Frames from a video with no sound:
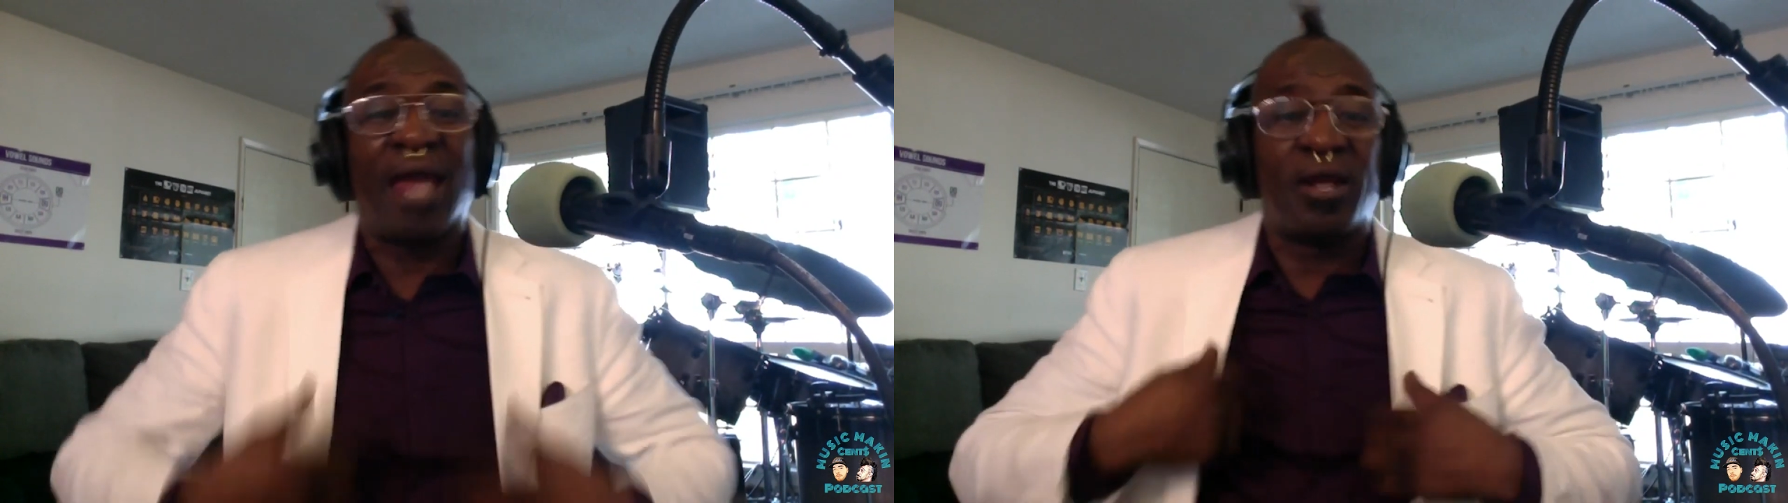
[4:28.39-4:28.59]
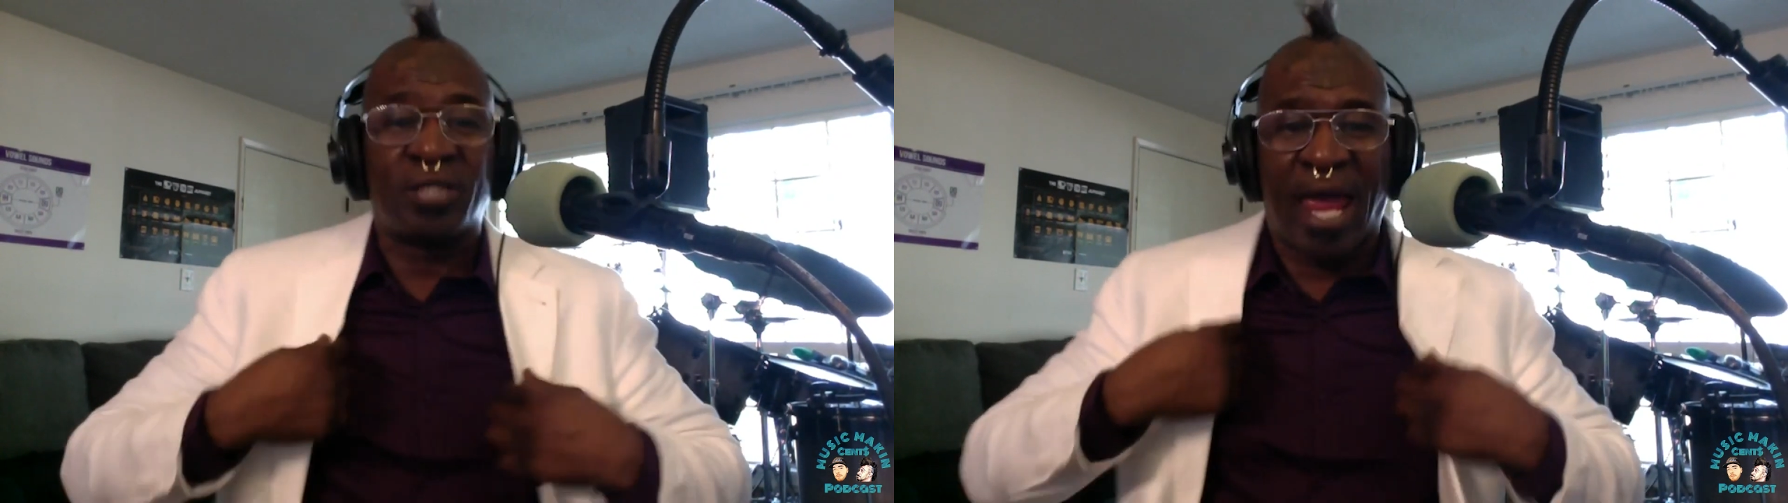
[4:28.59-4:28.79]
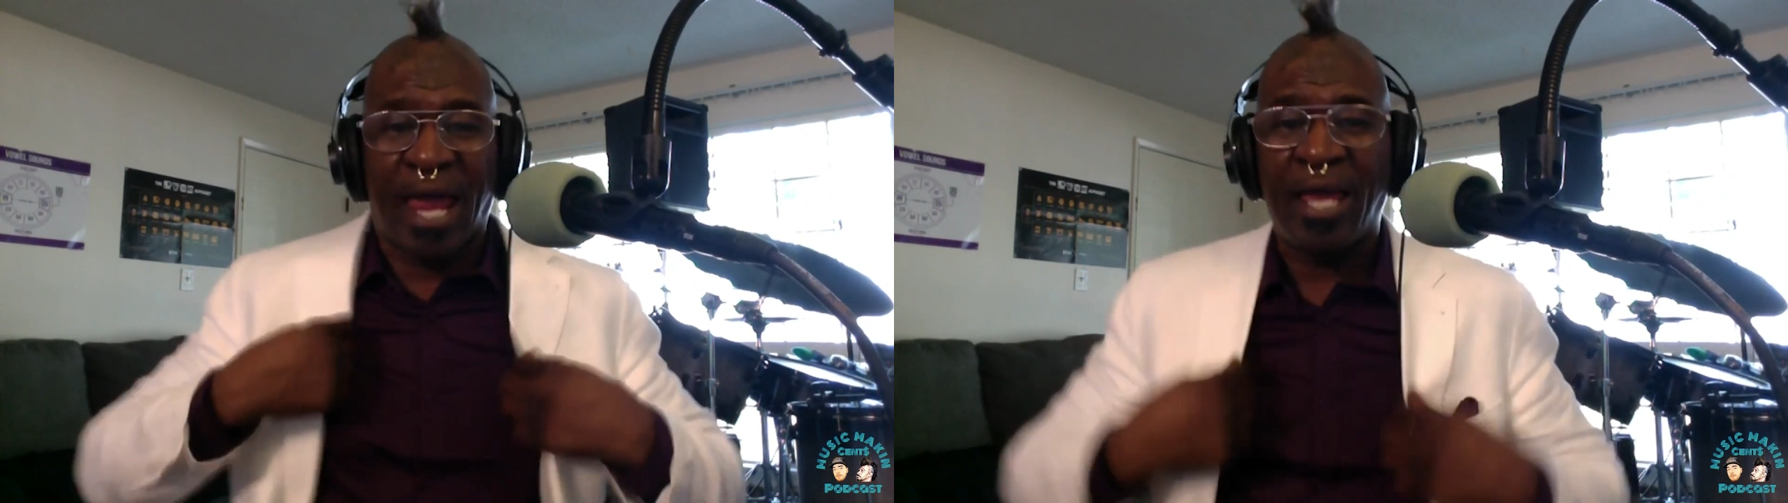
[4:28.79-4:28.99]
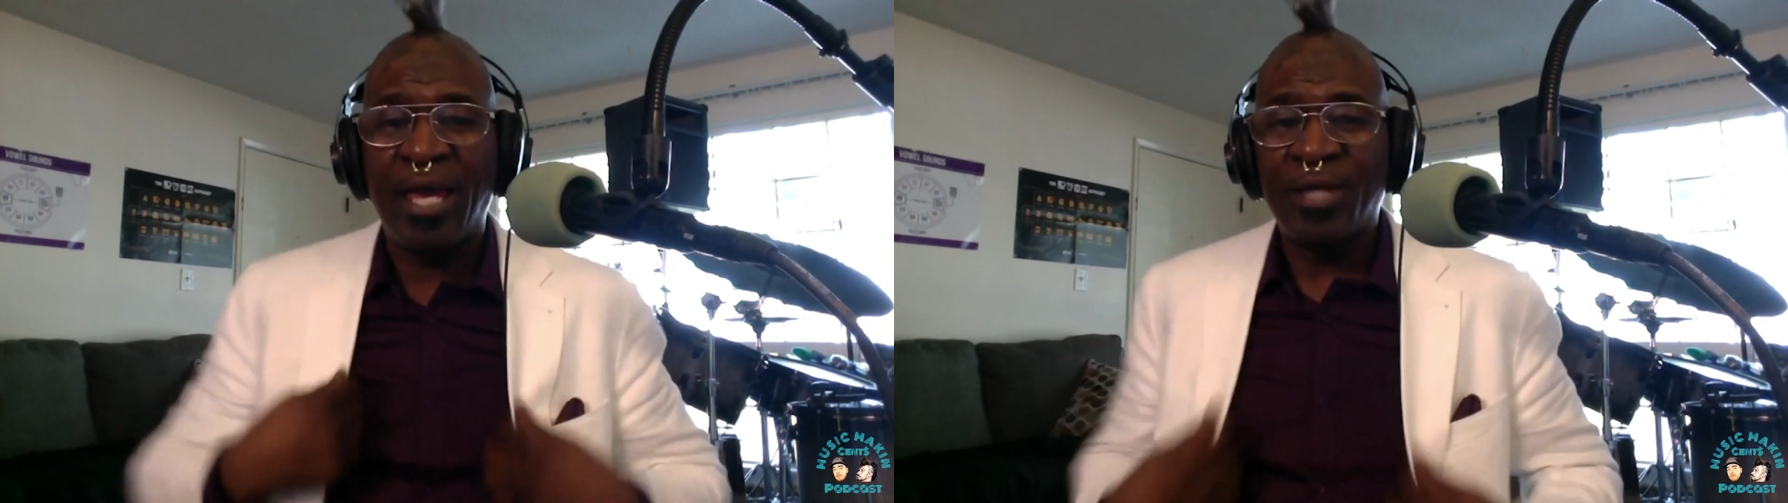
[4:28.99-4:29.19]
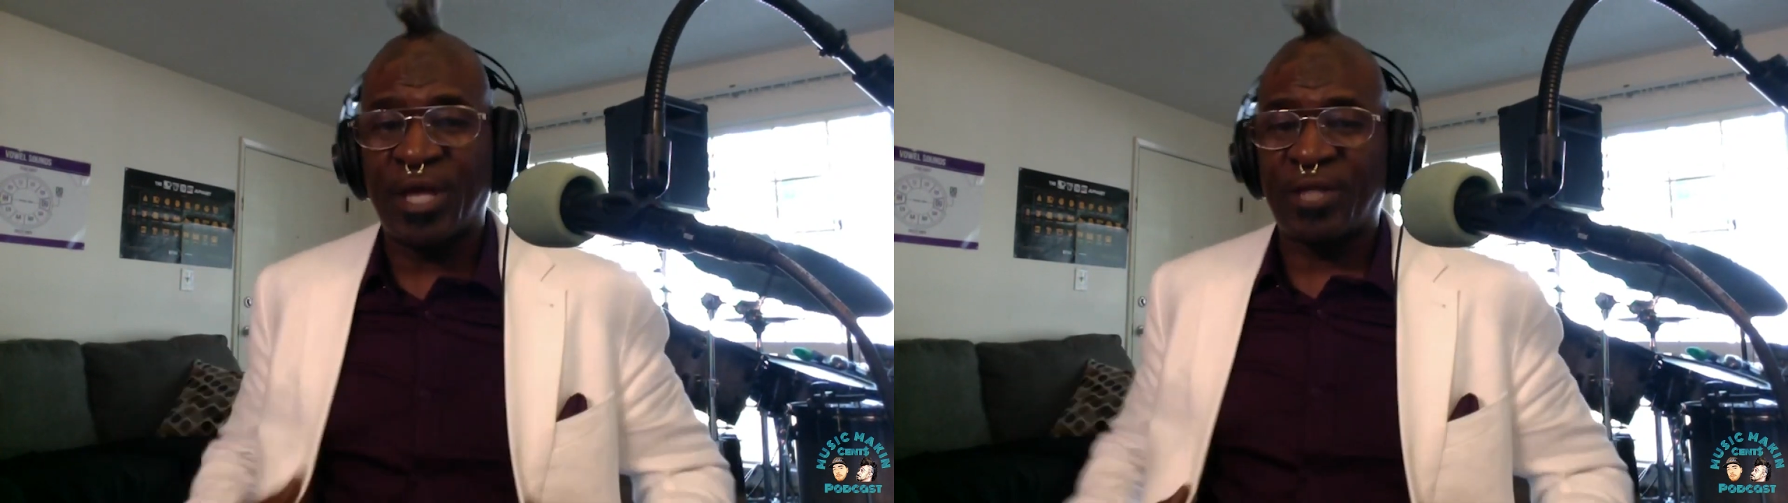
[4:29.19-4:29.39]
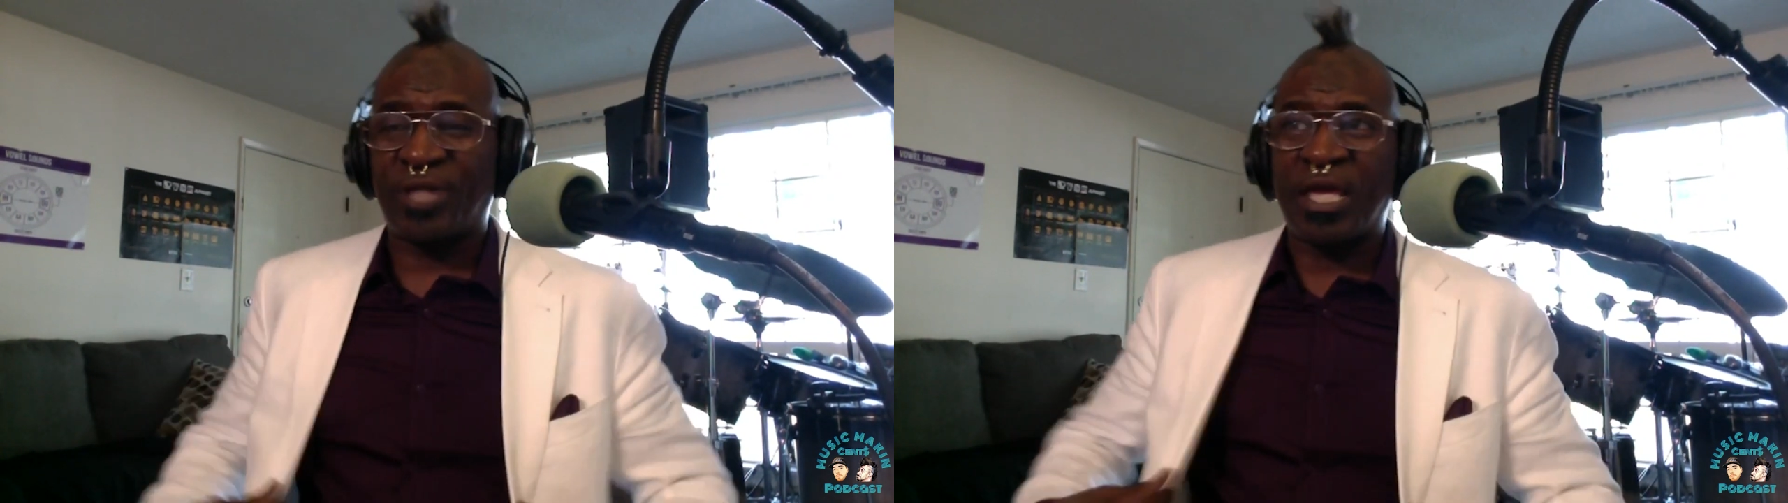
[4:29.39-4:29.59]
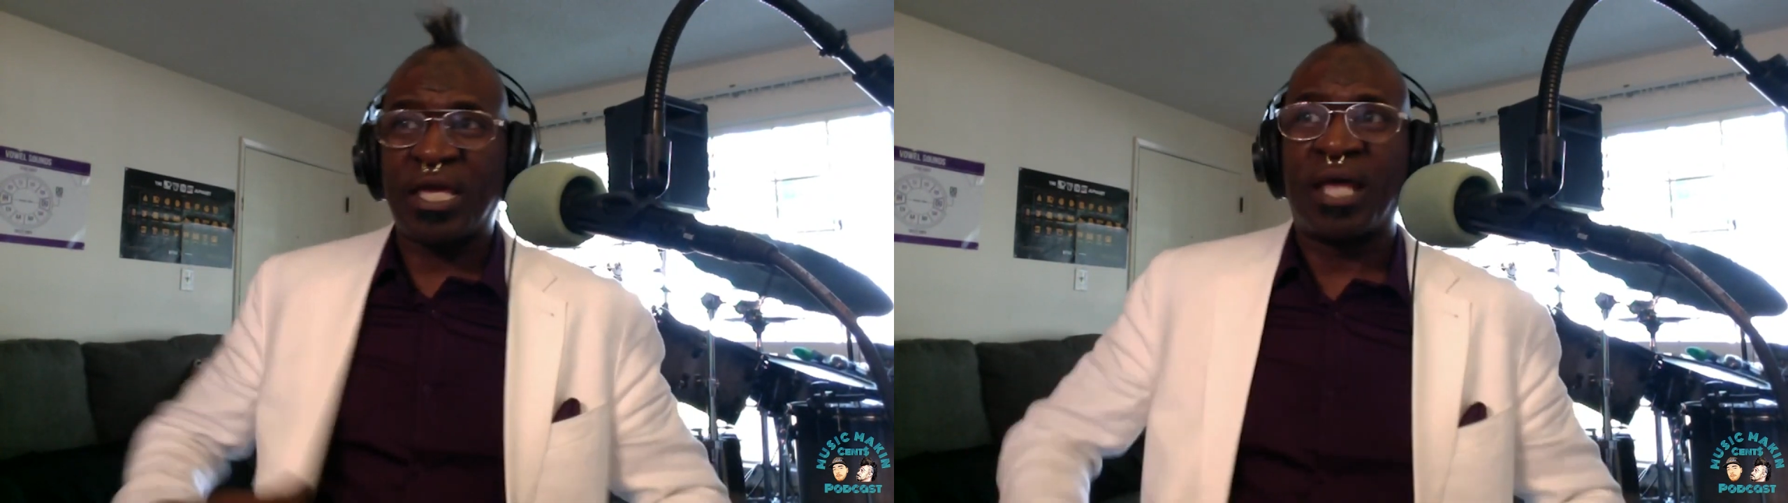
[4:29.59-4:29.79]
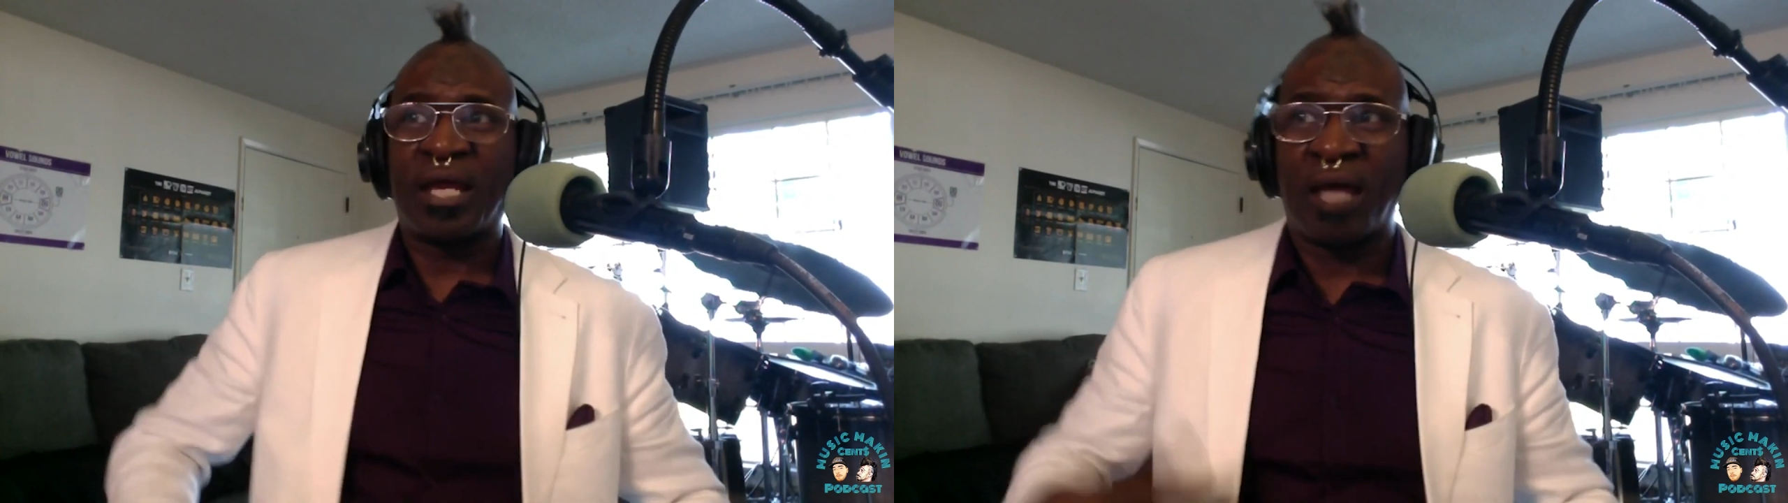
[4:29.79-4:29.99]
and they
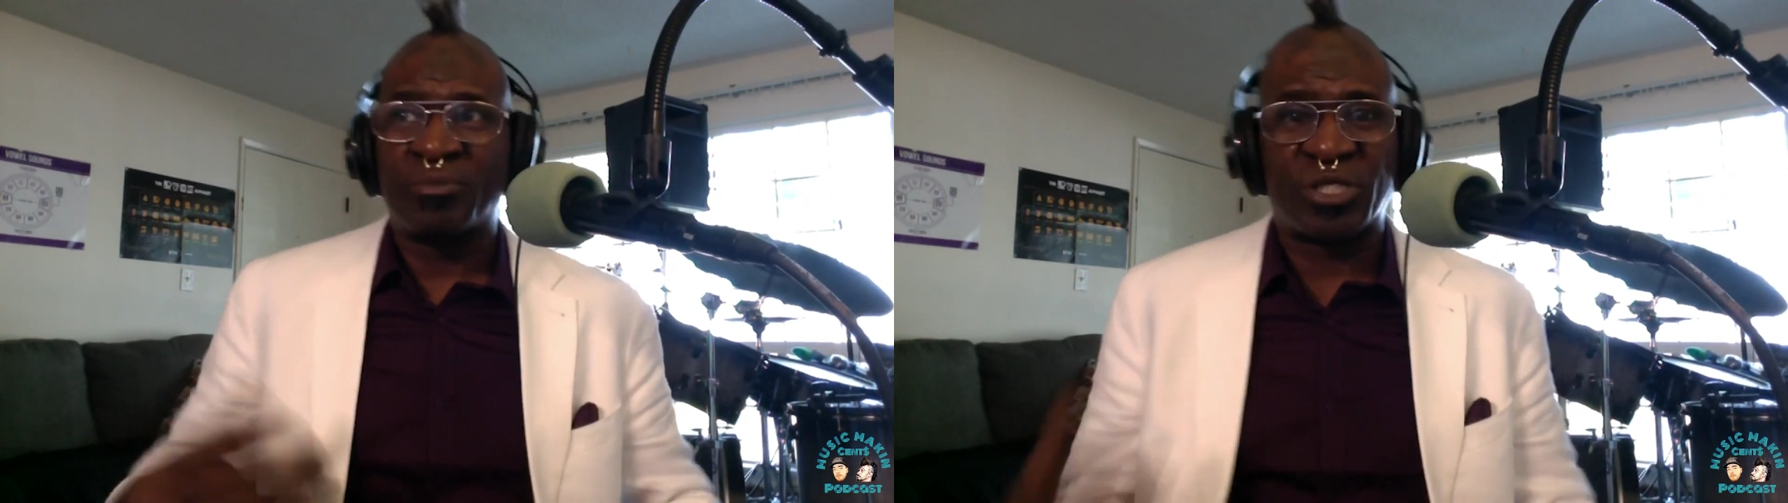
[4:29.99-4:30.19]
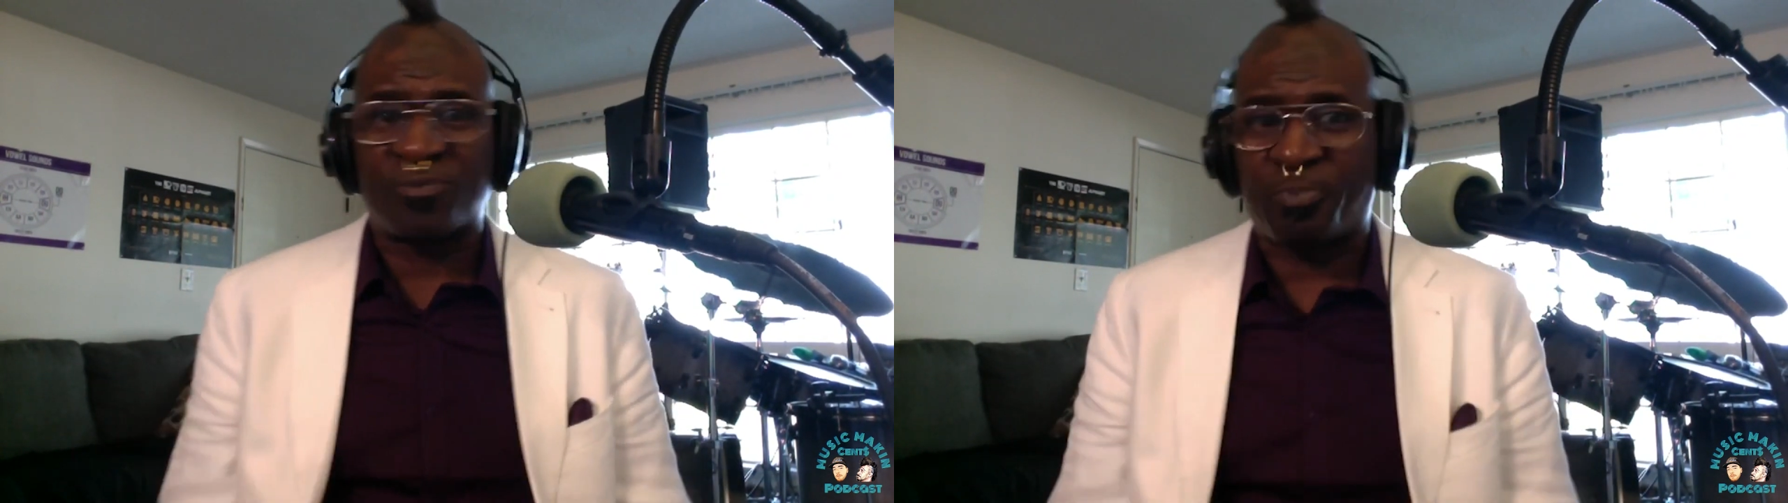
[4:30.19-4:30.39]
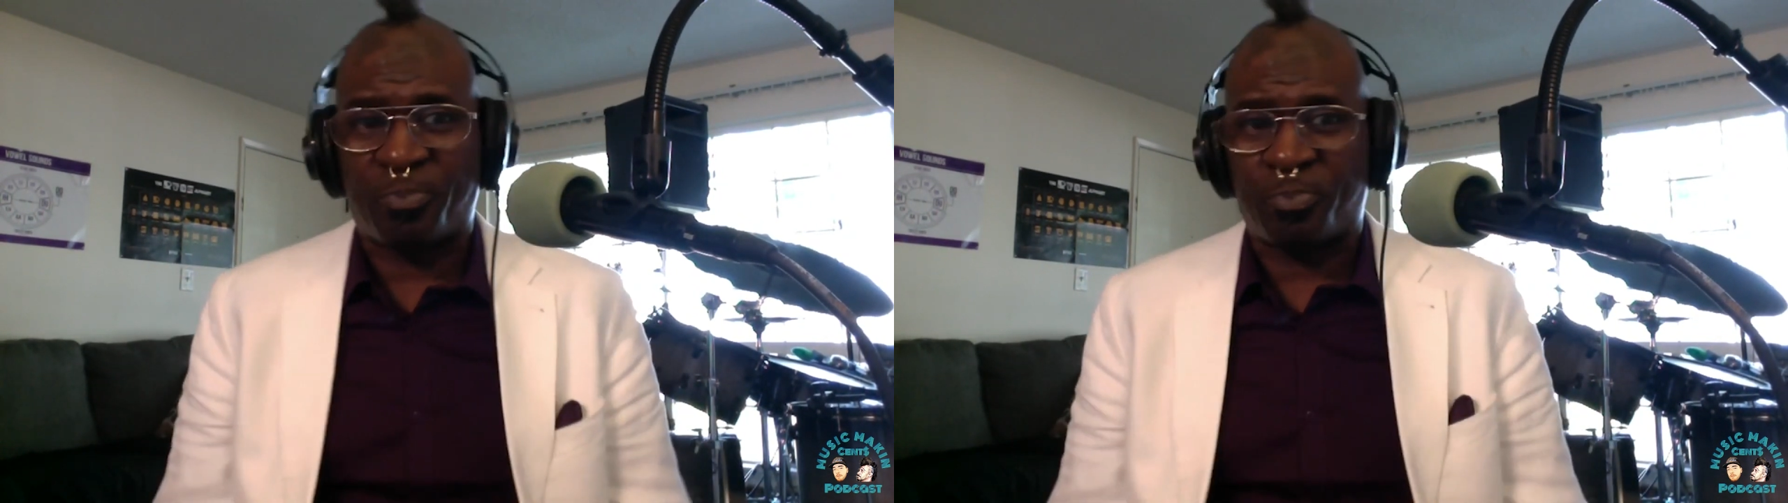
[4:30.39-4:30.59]
thinking that I'm just,